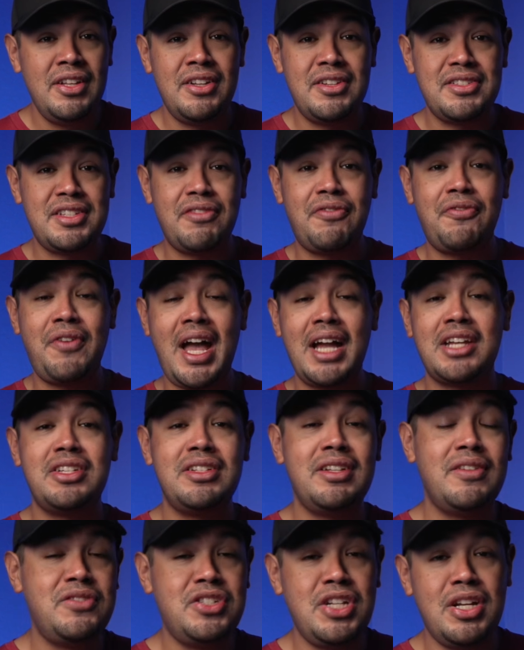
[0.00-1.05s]
There's a faction
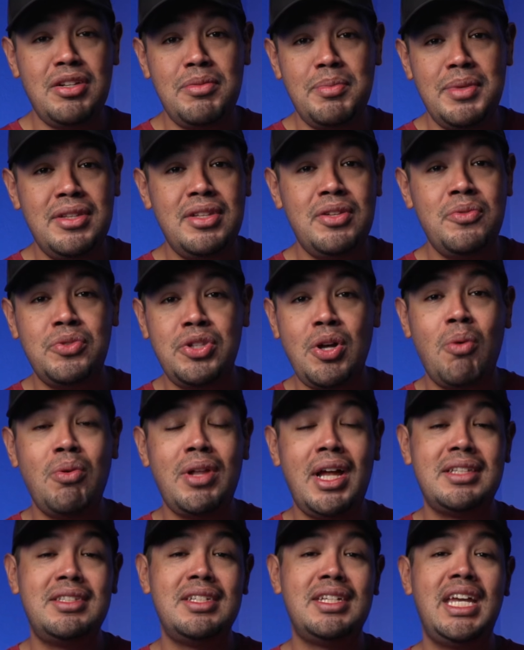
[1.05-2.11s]
of gentlemen that don't
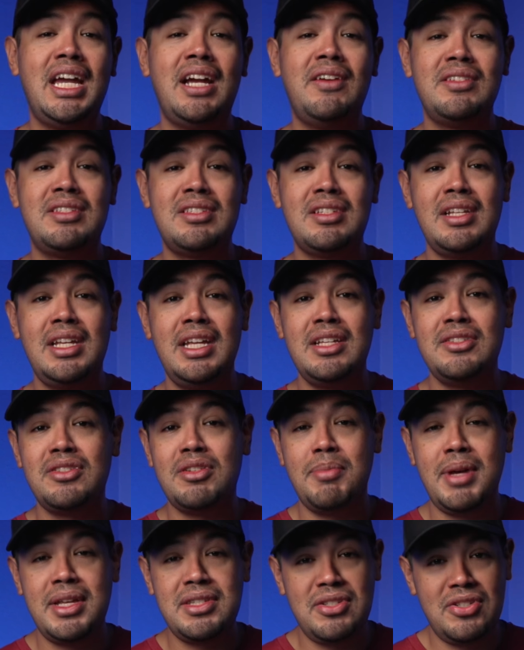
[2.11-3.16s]
like to carry slings or
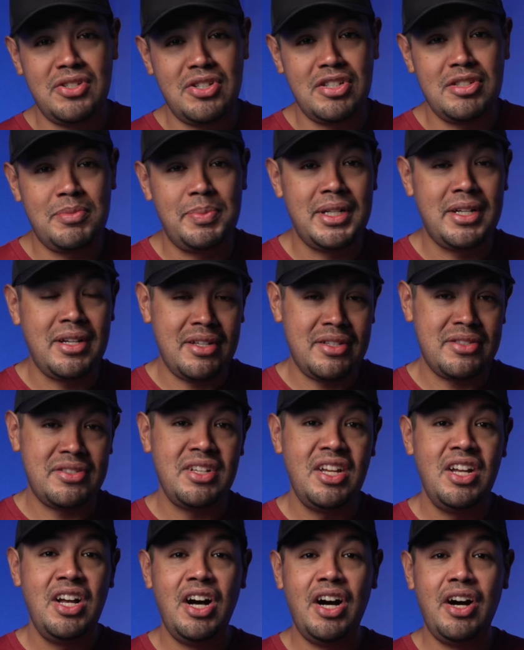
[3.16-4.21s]
messengers because
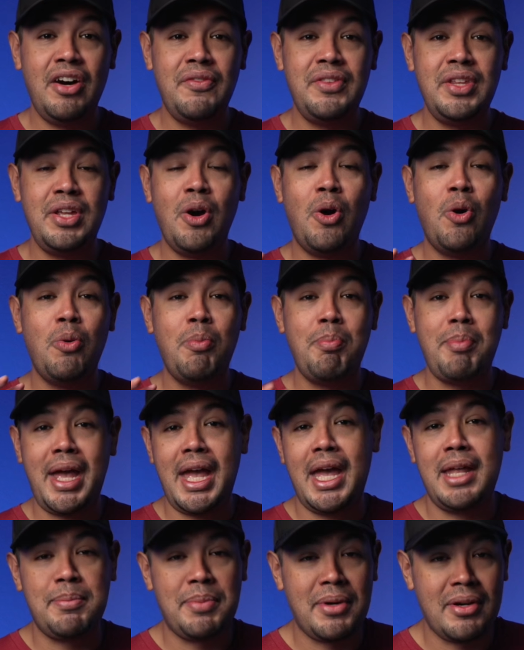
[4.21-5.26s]
of the whole
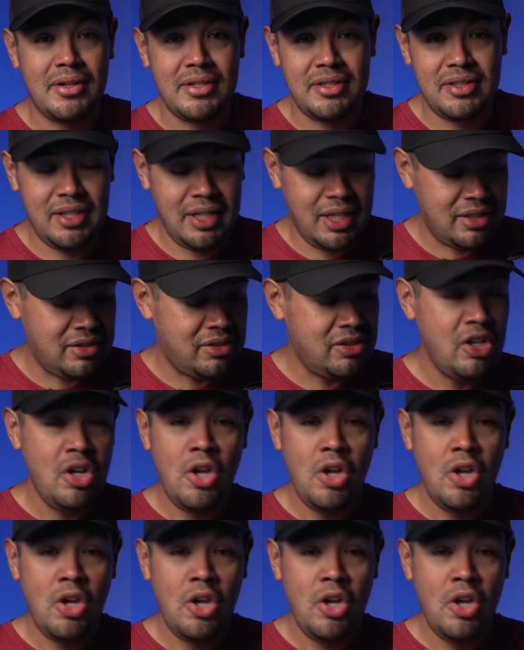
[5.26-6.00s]
man purse things.